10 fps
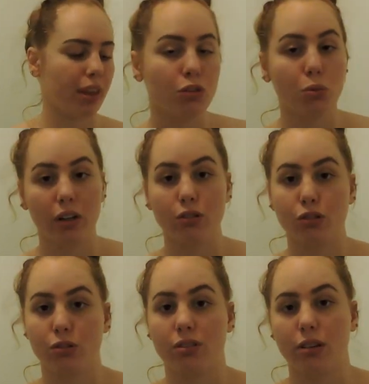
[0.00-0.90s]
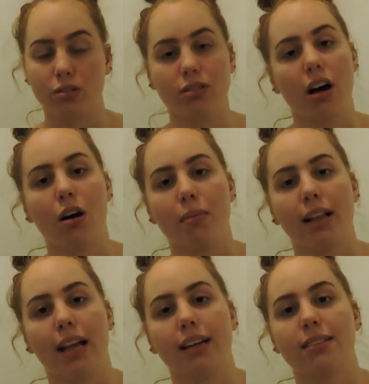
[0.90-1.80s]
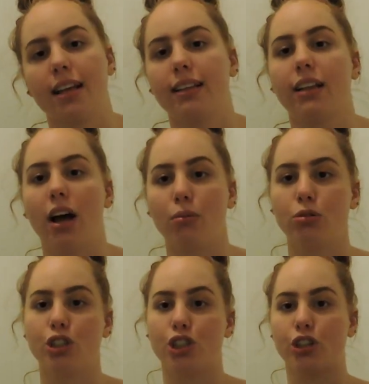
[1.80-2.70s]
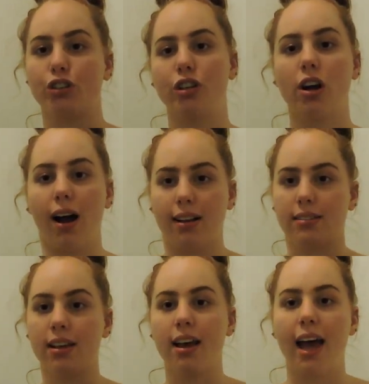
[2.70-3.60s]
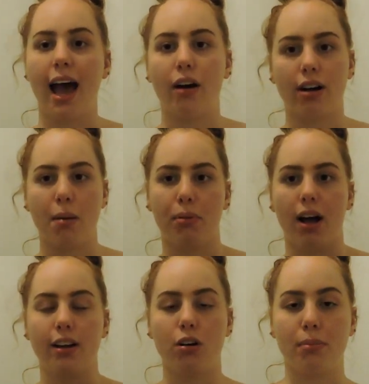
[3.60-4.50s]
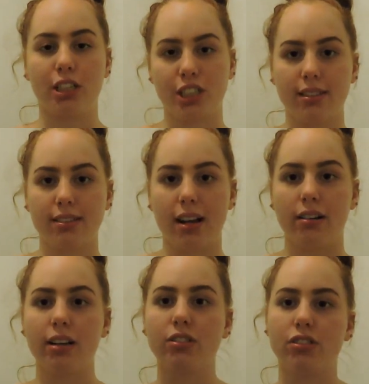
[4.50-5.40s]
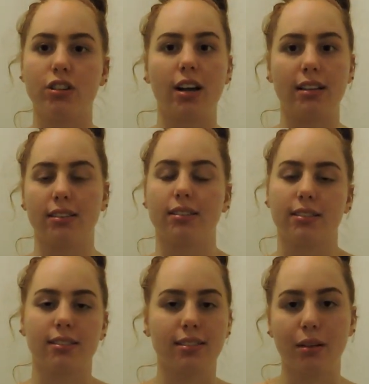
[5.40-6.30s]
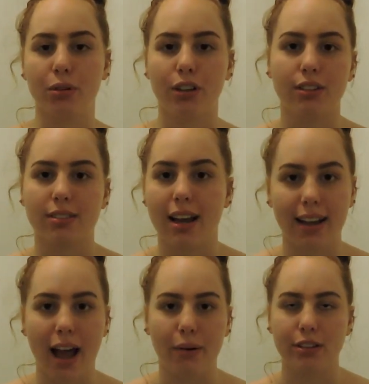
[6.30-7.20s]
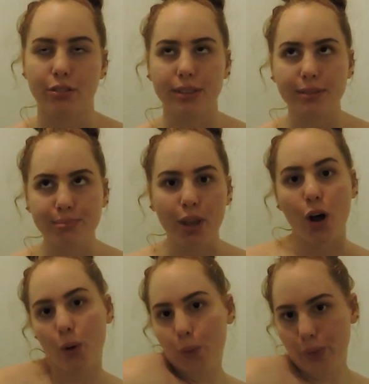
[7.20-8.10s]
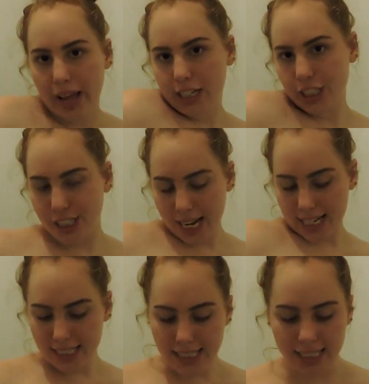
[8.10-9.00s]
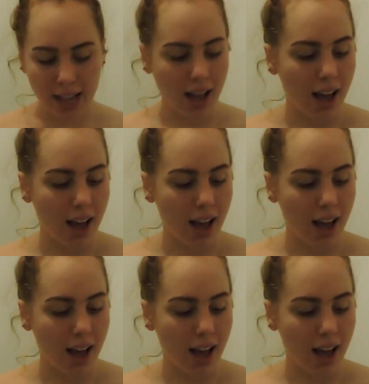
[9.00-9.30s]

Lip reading: So what I'll do is I'll start on my legs, and then I will just show you guys how I apply it on my chest area so you guys can see what it looks like, how I do it, all that jazz.